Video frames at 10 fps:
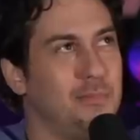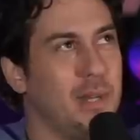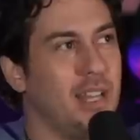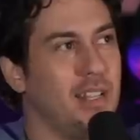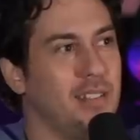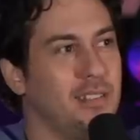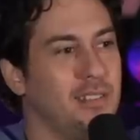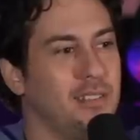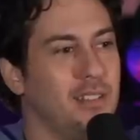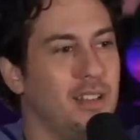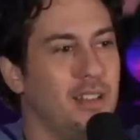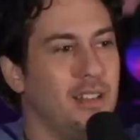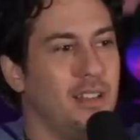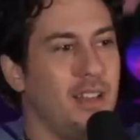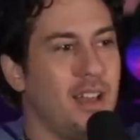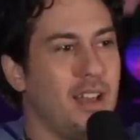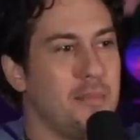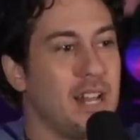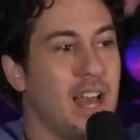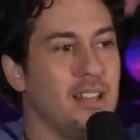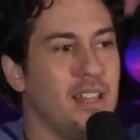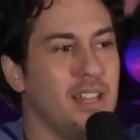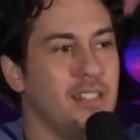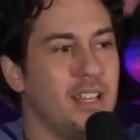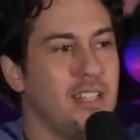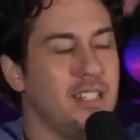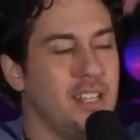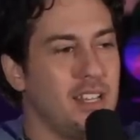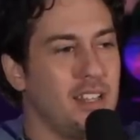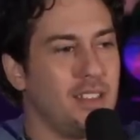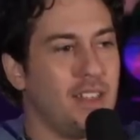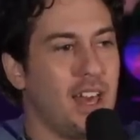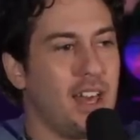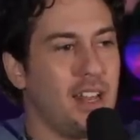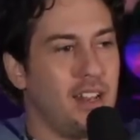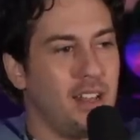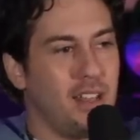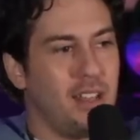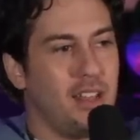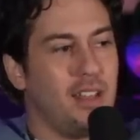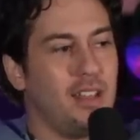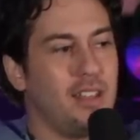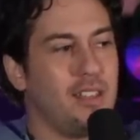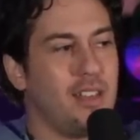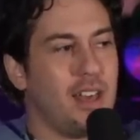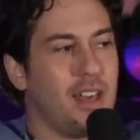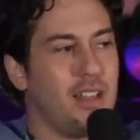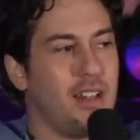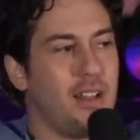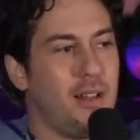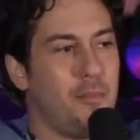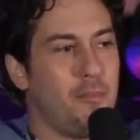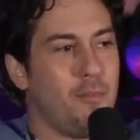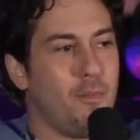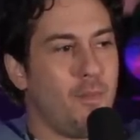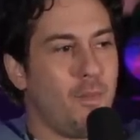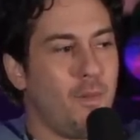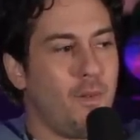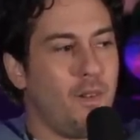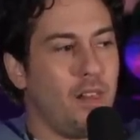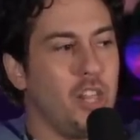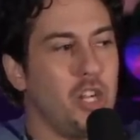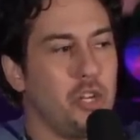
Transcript: But yeah, I mean, I like the idea that that um, you know,